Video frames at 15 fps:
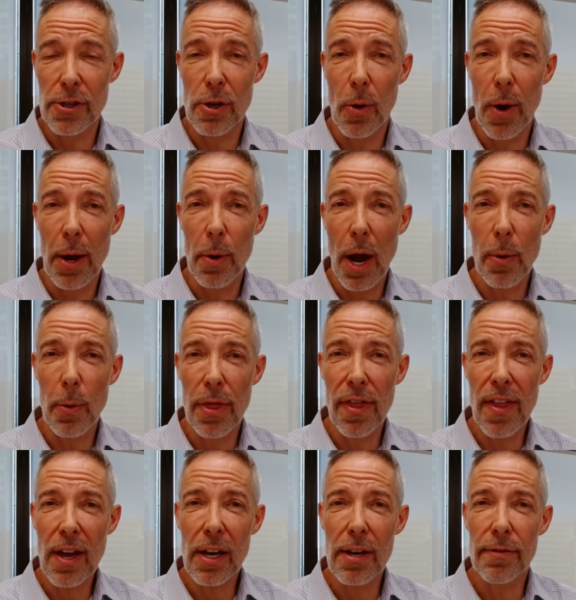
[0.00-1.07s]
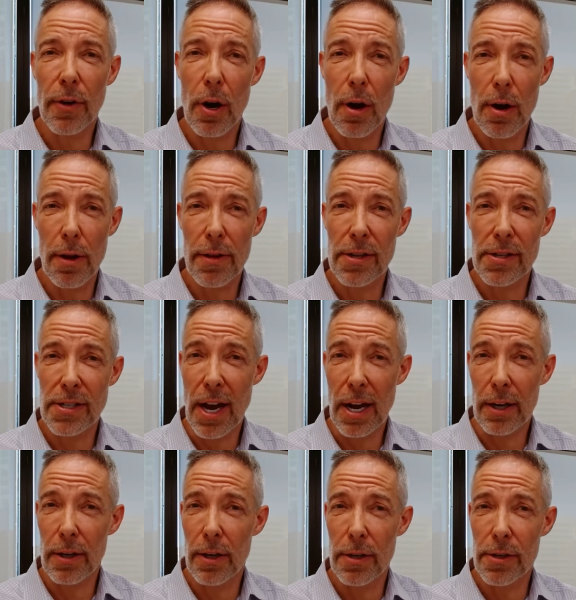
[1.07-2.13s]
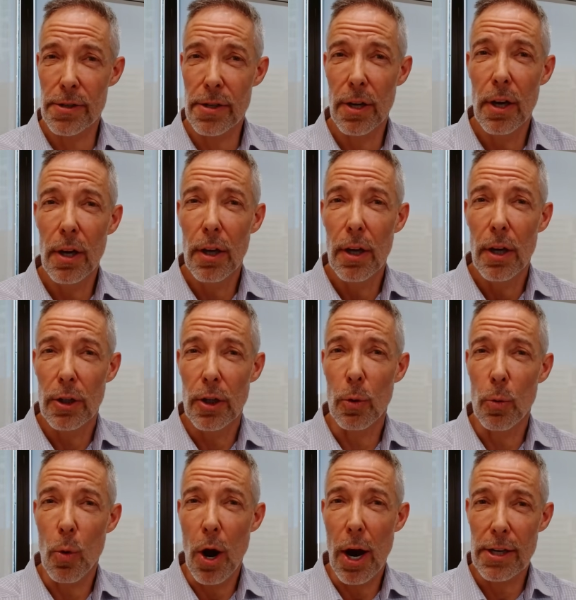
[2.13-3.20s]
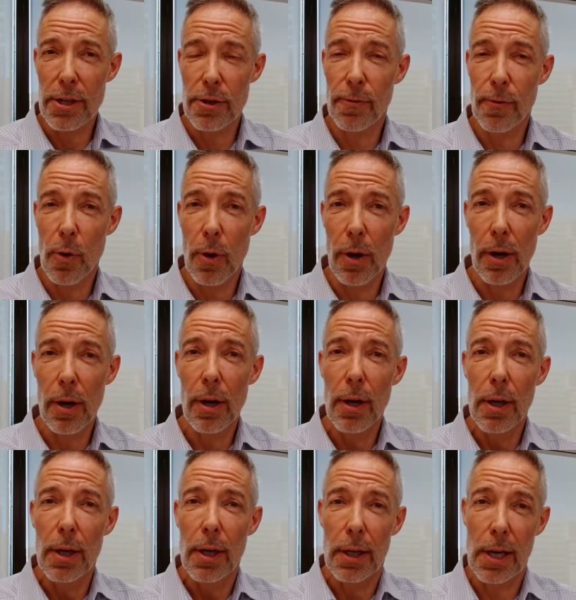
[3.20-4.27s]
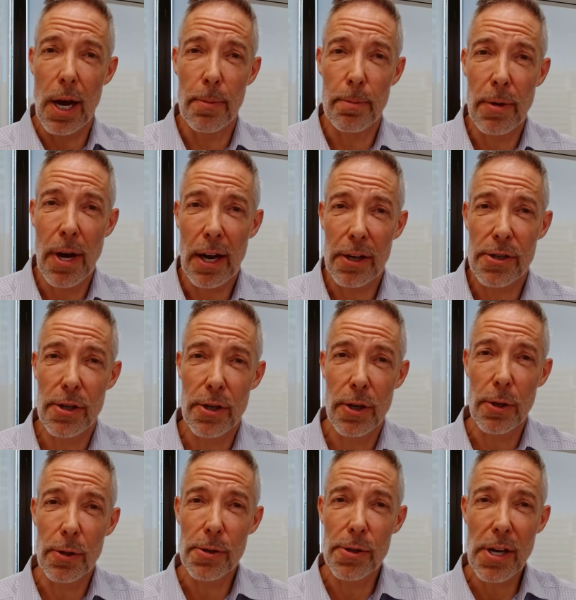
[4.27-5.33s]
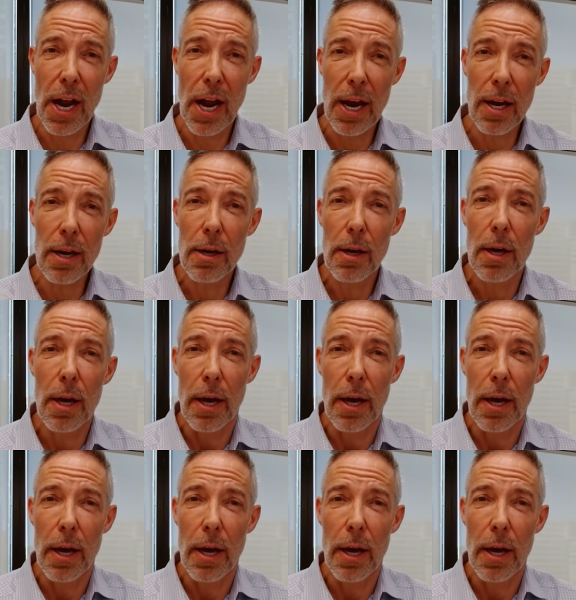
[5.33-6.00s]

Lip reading: So I would think of all the sectors to watch for come next Tuesday.